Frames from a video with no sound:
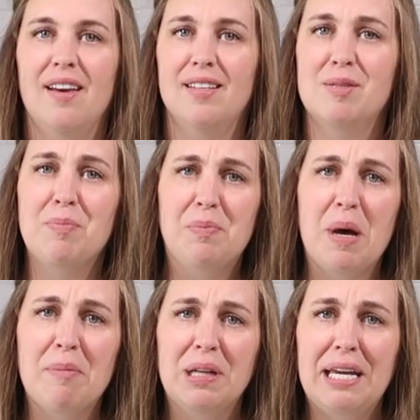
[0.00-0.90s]
It's
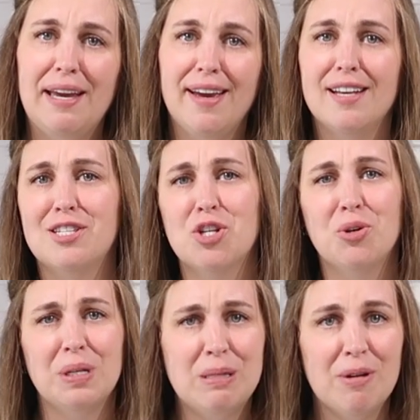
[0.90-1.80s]
bubbly, it's
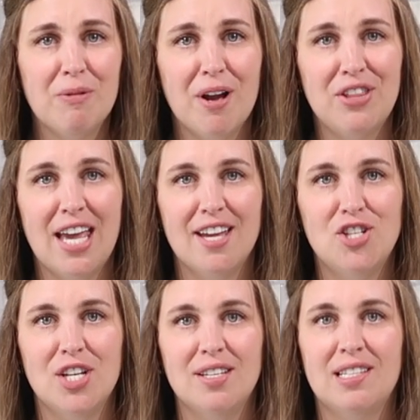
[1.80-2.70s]
crispy around the
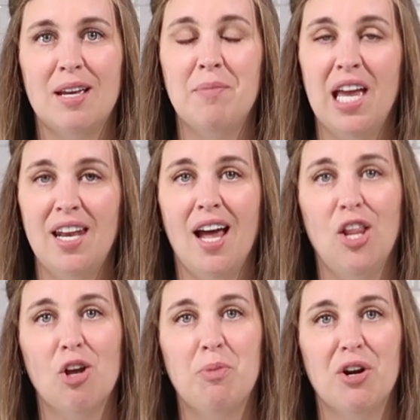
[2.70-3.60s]
edges. It may not
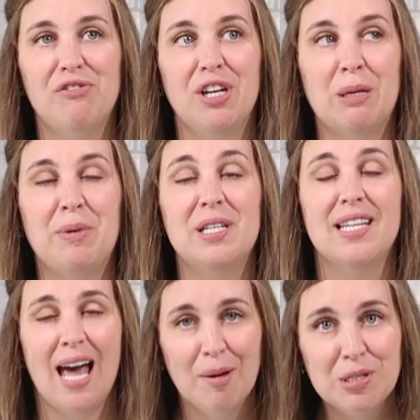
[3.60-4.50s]
look perfect, but it's
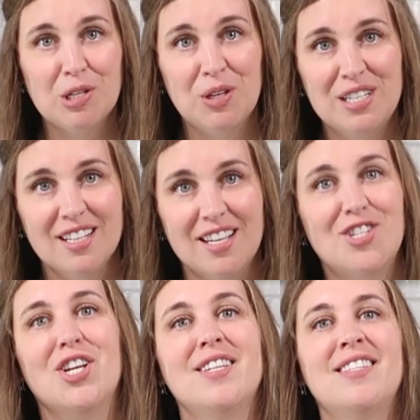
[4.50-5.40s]
absolutely
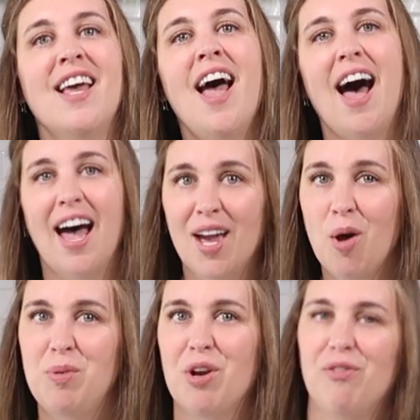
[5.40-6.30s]
delicious. I
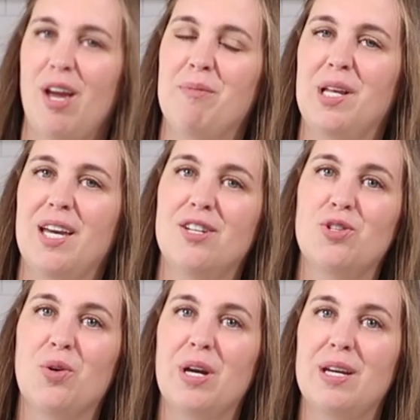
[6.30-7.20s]
hope your family
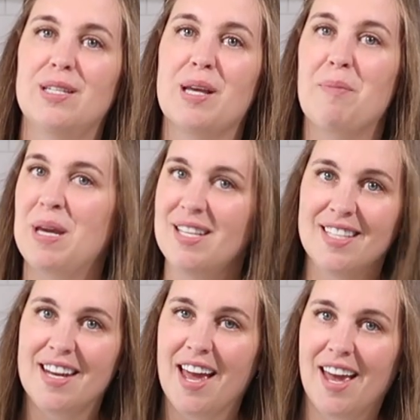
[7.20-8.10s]
enjoys
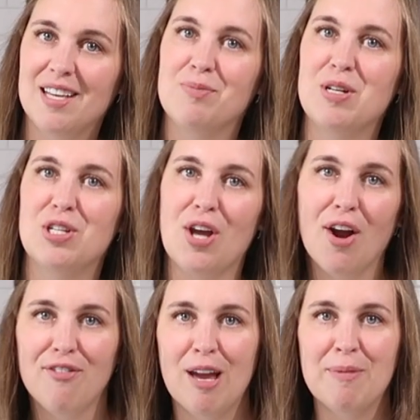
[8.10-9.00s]
pizza night as much as
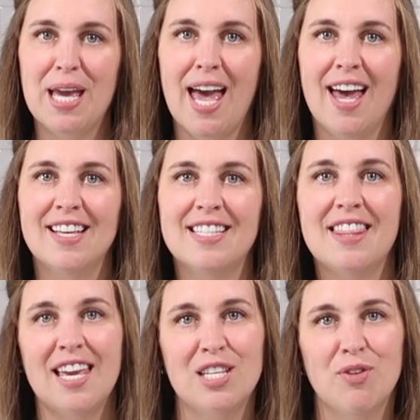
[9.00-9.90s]
our family has.
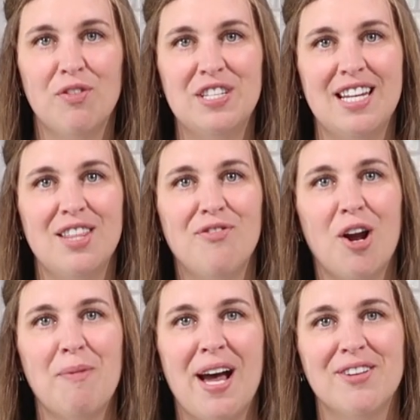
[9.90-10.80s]
Thanks for visiting the
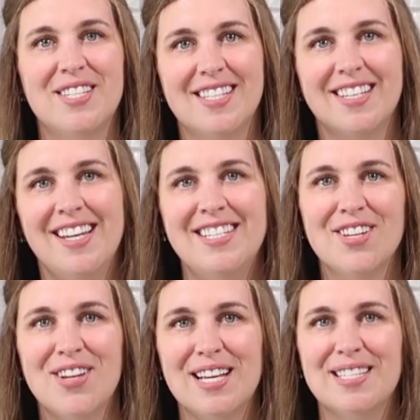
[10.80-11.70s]
farmhouse.
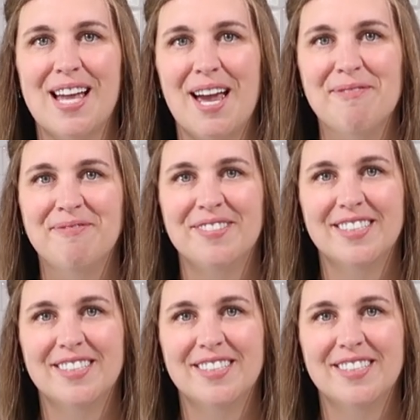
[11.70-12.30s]
Until next time.